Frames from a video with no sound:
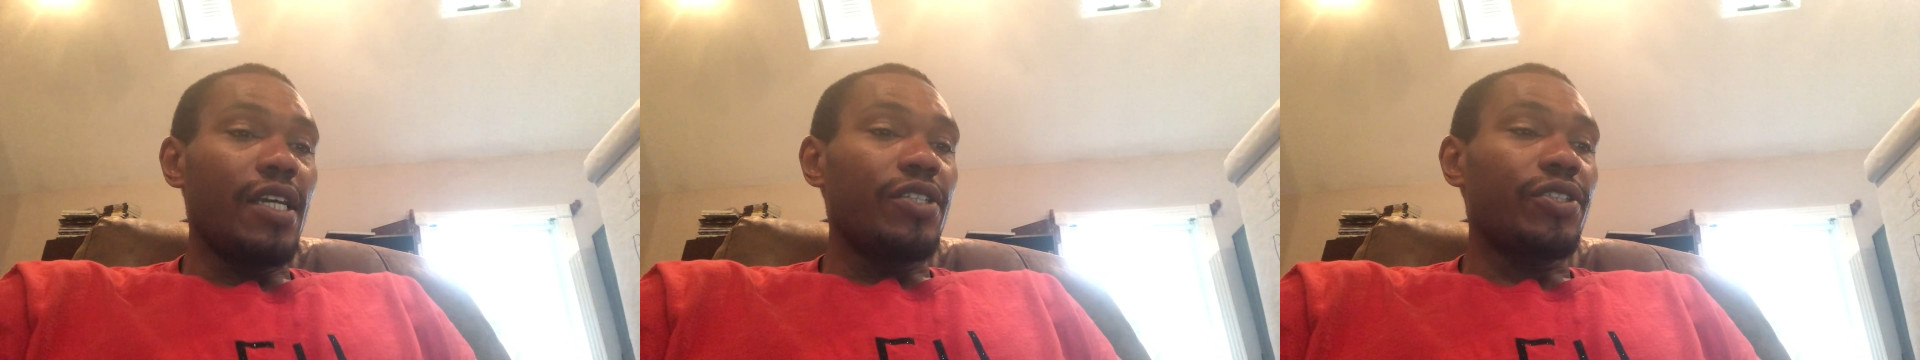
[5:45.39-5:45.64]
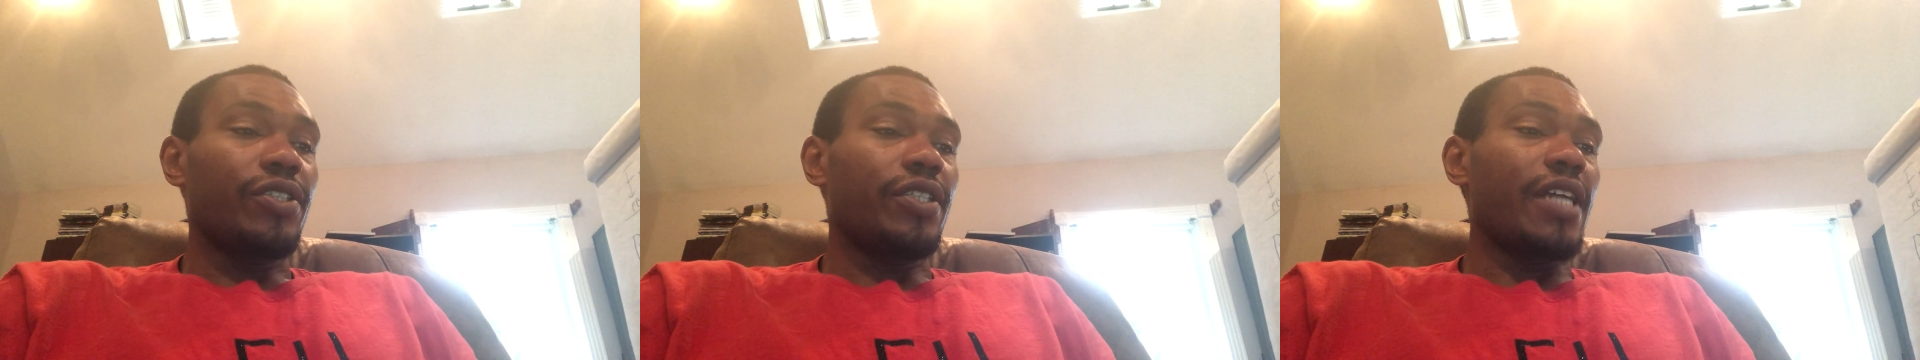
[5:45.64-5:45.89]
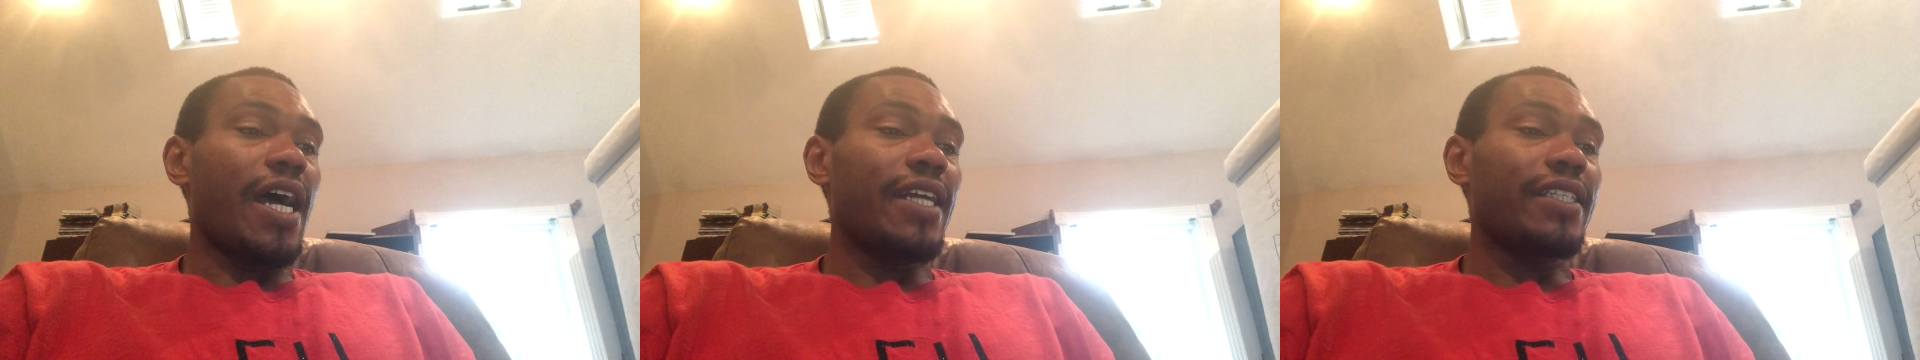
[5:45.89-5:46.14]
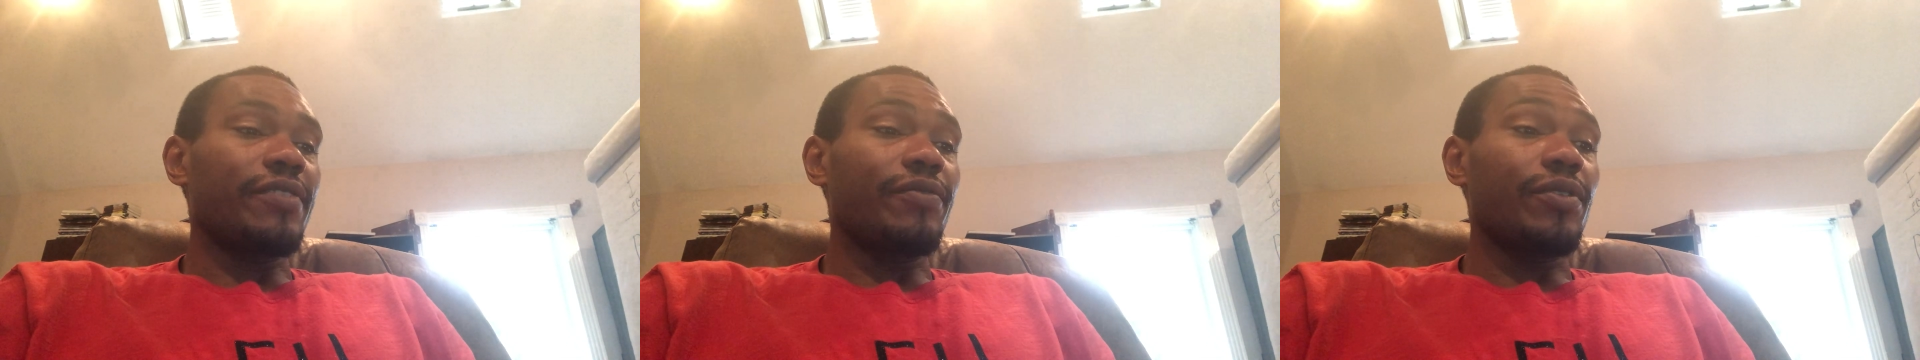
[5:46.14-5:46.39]
so you're not
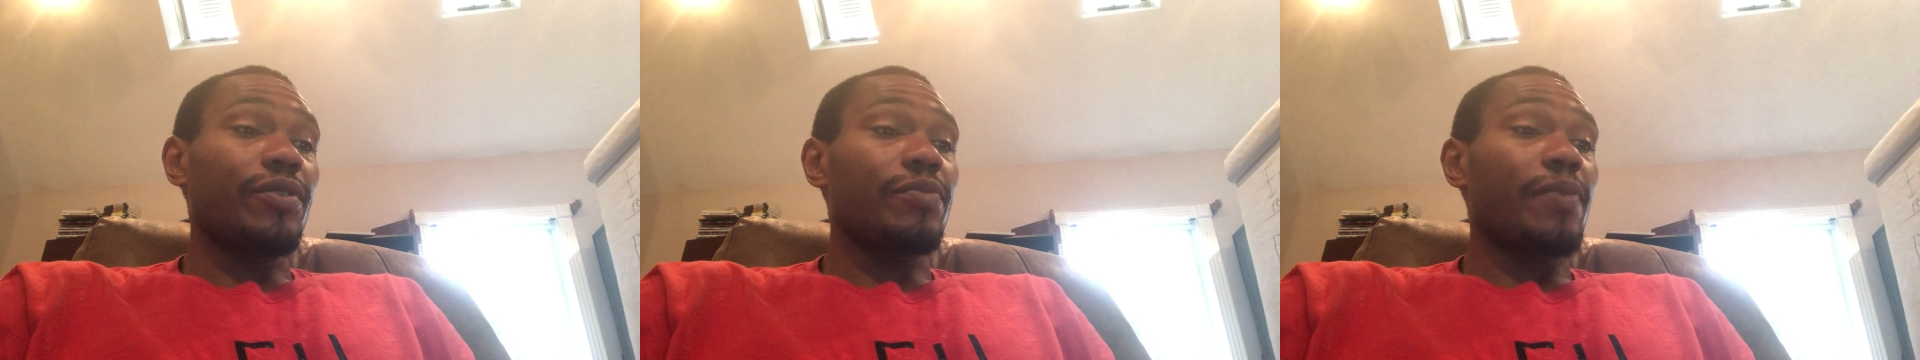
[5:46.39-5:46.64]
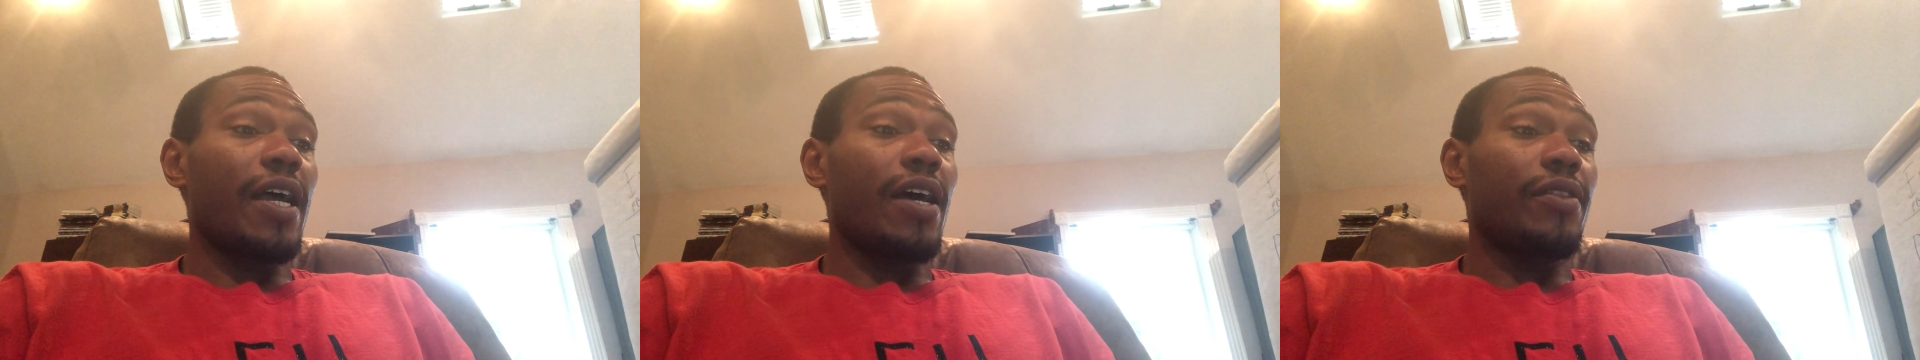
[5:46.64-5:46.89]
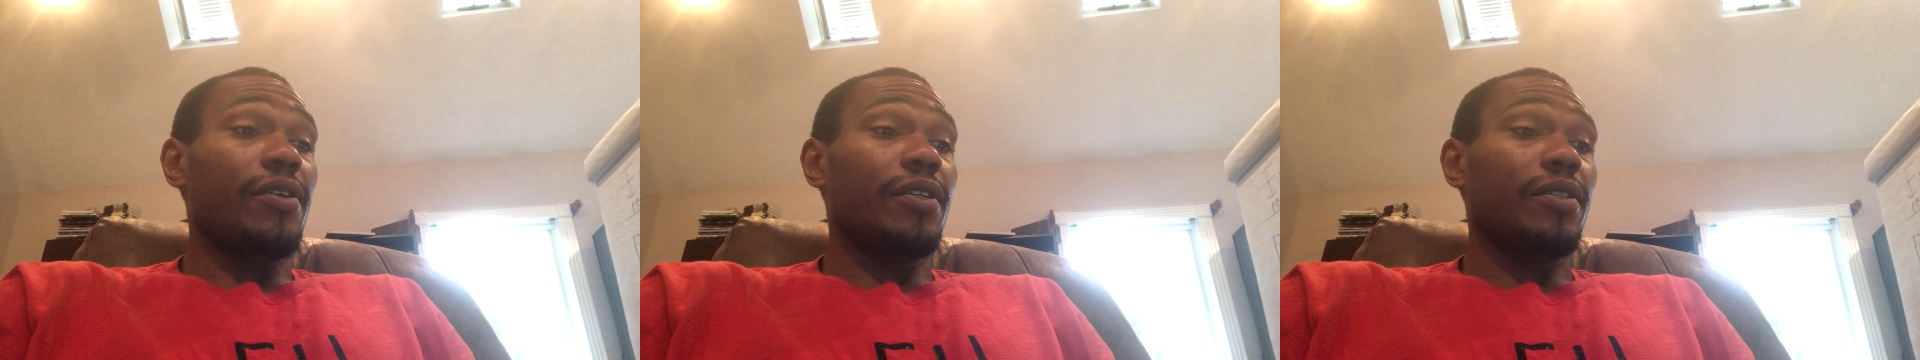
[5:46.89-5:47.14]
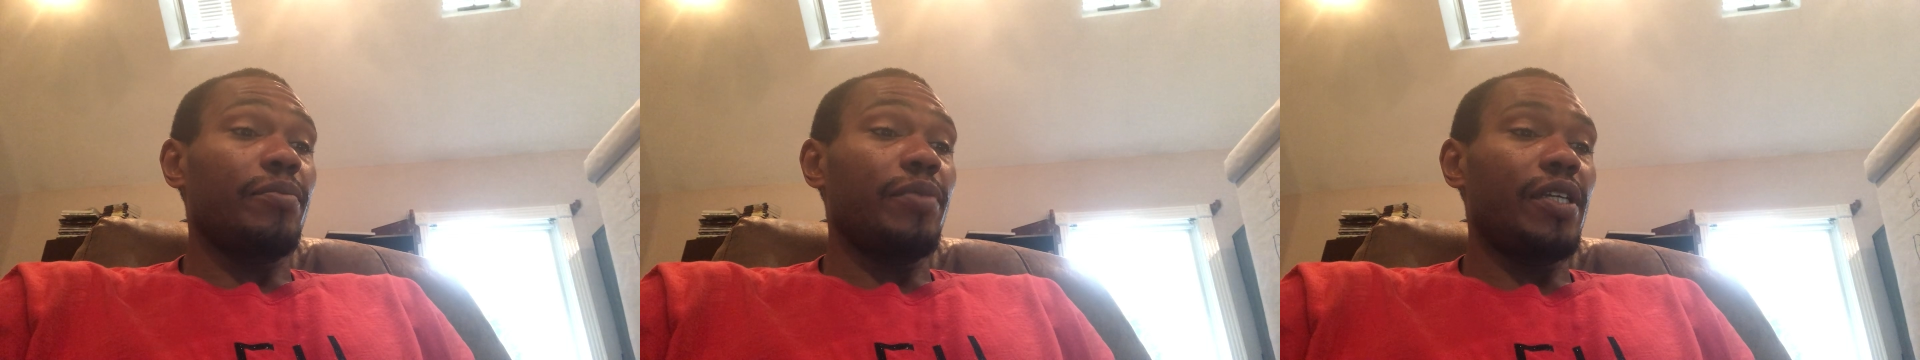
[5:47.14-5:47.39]
as influenced by
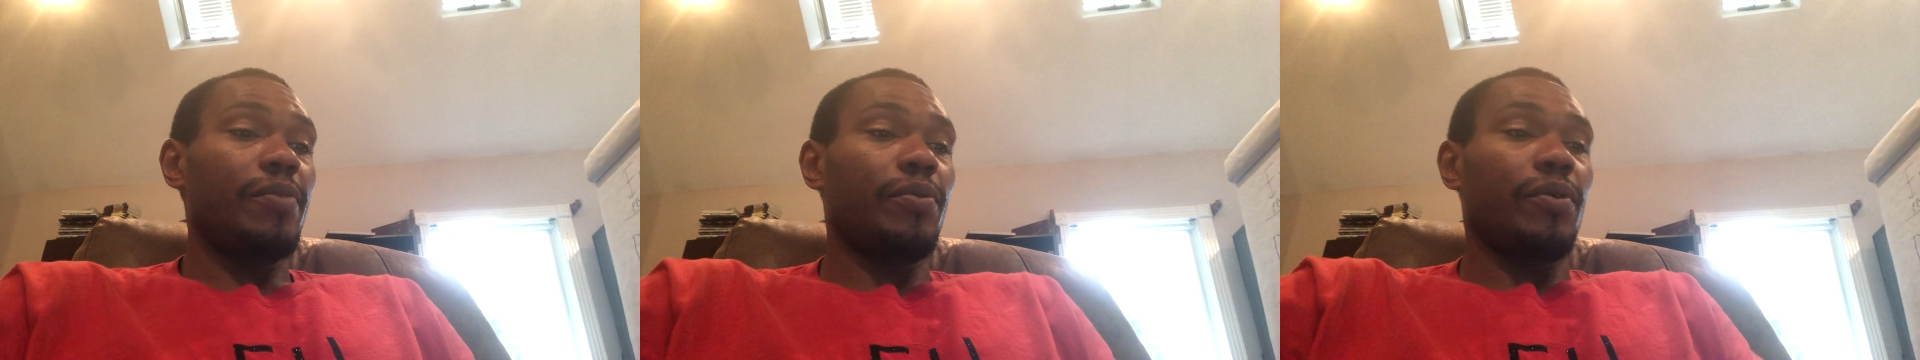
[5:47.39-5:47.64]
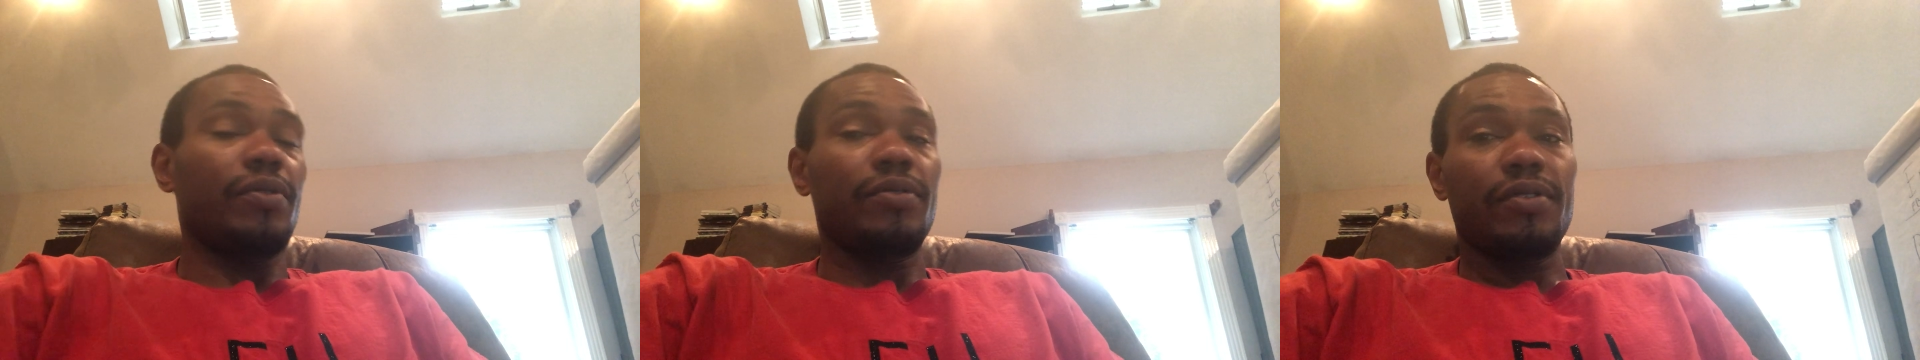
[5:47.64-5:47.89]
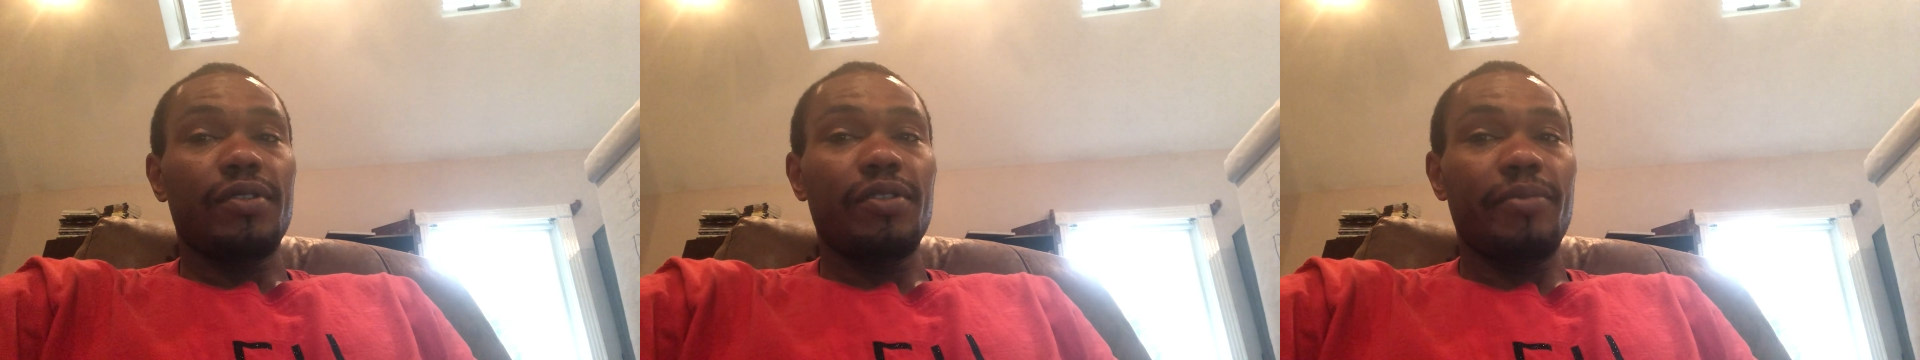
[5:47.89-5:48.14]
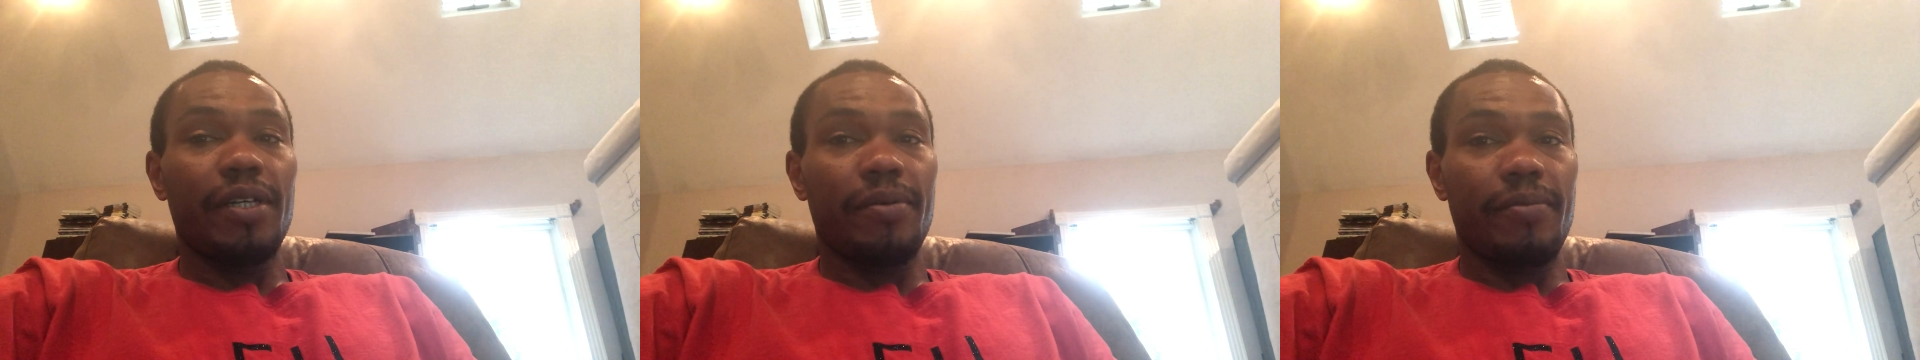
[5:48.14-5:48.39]
other people. You
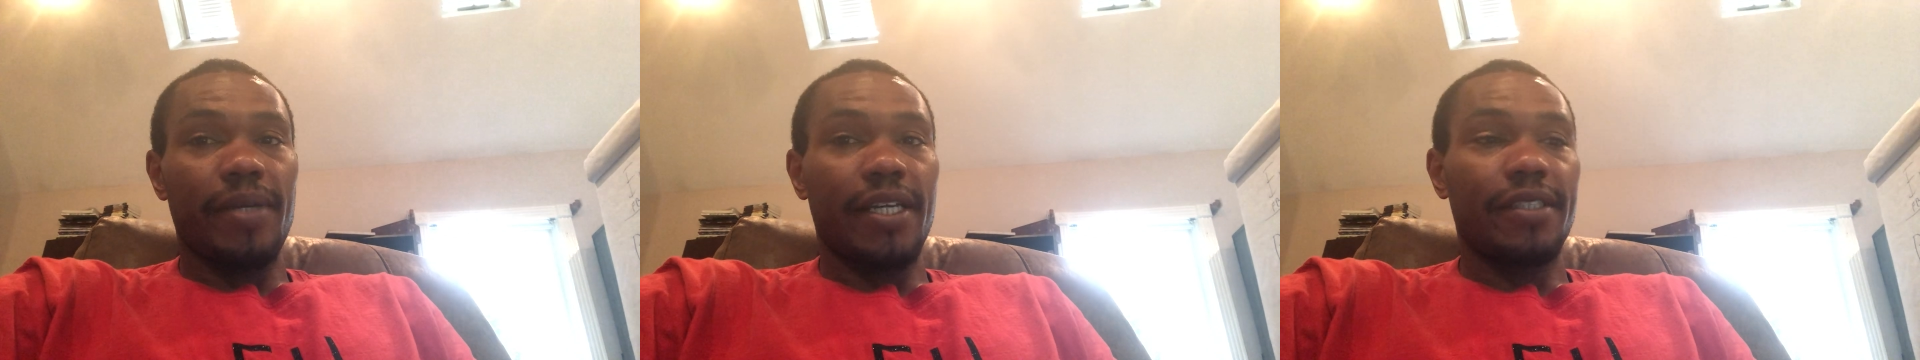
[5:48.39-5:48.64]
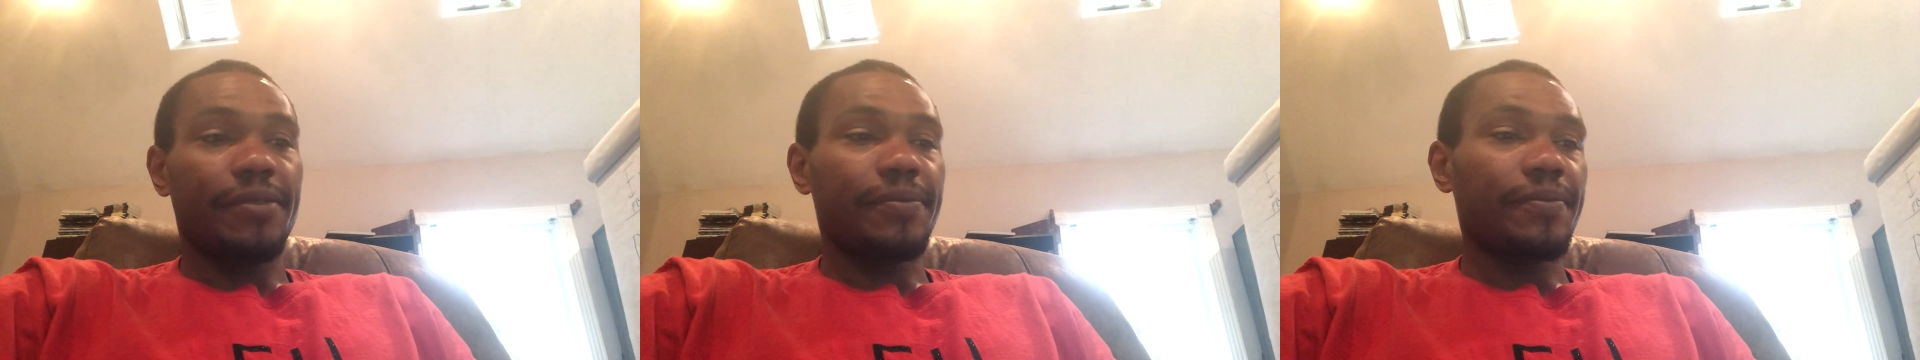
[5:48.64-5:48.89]
become a man.